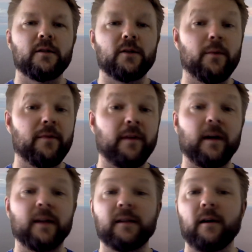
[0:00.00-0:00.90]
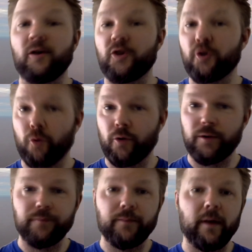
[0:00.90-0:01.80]
Some of the kata are short
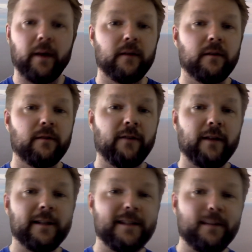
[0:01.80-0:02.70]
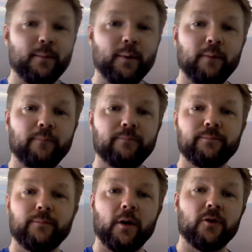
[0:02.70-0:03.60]
and fairly simple,
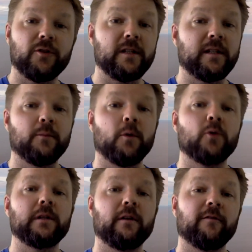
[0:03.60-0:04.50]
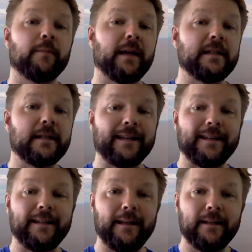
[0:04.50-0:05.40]
consisting mostly of basic
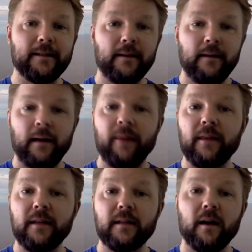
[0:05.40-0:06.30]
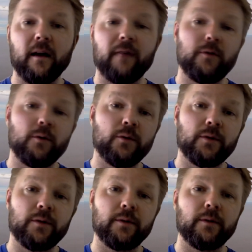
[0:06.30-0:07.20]
techniques, and these I have
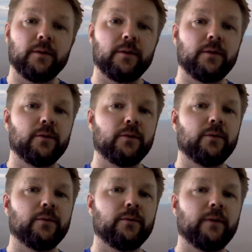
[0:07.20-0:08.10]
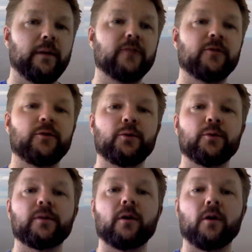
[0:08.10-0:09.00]
used to
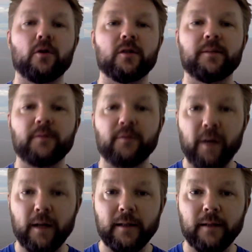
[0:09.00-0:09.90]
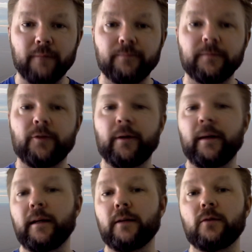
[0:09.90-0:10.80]
introduce the concept of kata
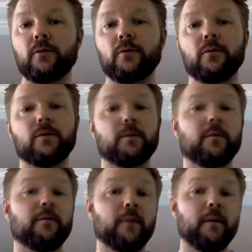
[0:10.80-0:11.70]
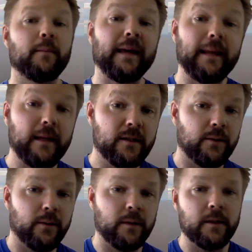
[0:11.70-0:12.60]
training to some of my beginning
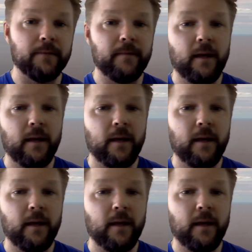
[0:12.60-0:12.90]
students.